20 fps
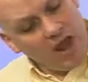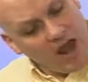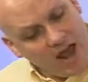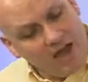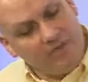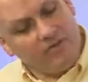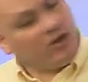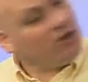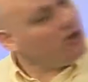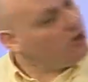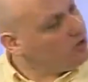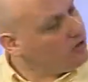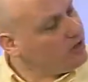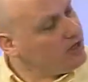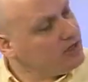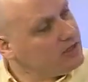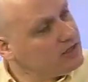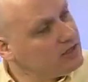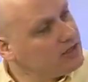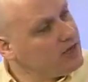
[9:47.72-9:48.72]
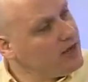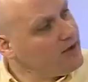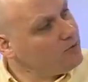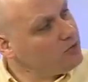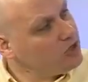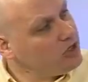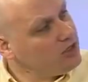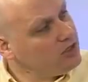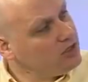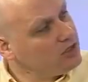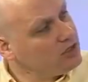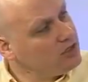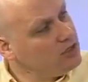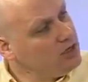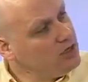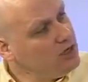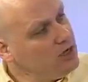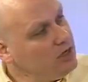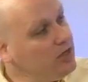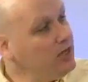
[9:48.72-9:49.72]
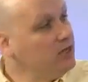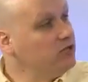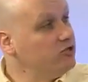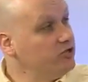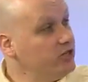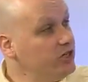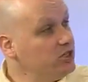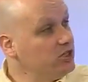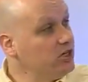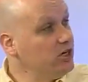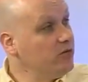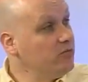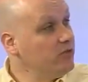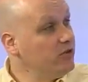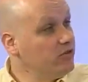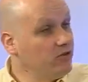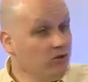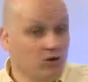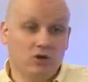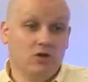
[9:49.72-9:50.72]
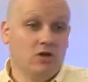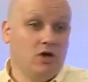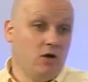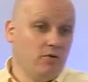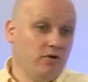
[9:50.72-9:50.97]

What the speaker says: have a lot of these exceptions, then traditionally we thought,